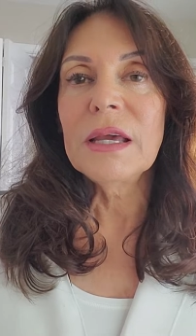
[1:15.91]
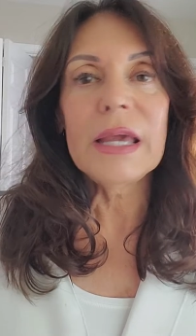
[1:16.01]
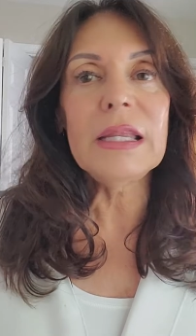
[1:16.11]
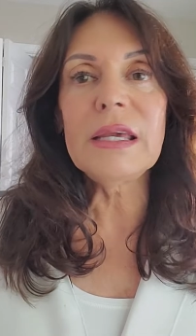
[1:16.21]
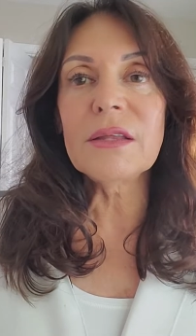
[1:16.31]

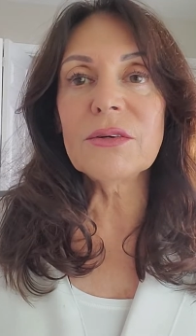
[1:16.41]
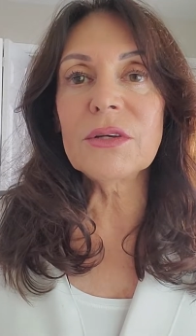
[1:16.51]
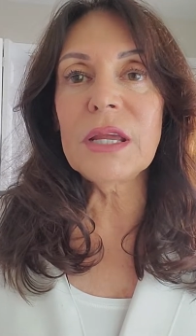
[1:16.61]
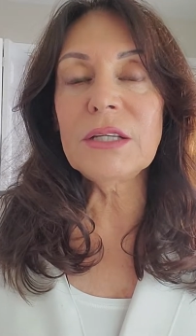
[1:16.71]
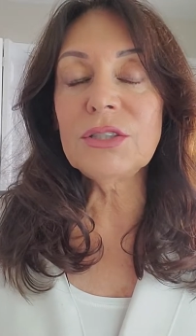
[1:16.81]
any other
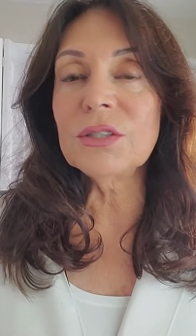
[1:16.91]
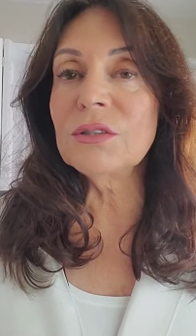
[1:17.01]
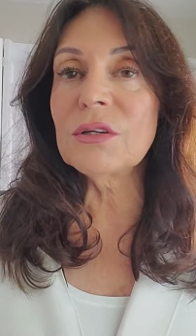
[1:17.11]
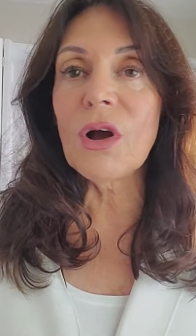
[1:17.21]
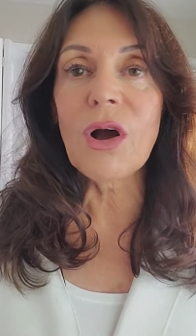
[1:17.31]
nation
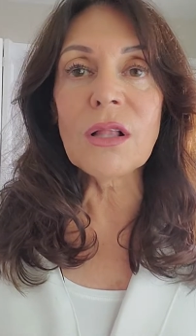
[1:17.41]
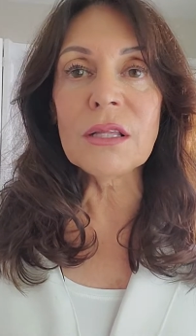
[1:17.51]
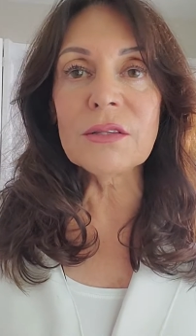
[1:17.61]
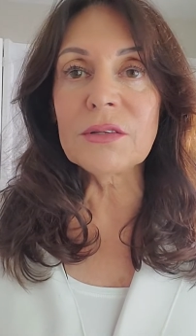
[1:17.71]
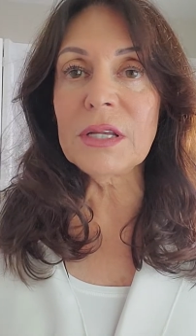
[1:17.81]
or all other